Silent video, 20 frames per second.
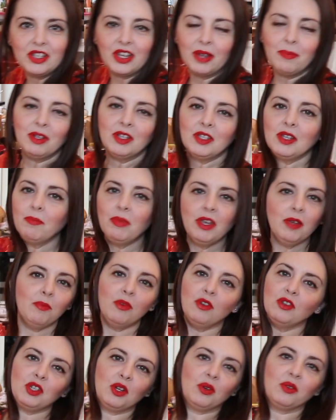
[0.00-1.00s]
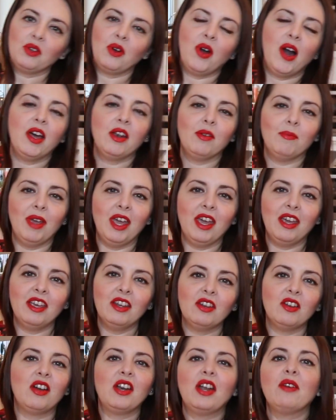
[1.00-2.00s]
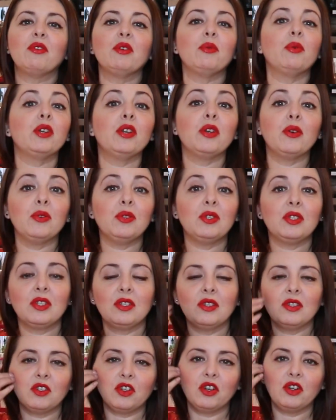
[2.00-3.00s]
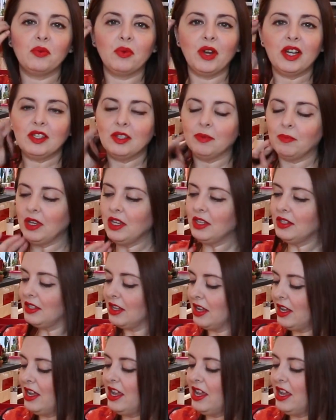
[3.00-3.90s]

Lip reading: I mean, some people don't know how to make it. Not everyone knows certain recipes.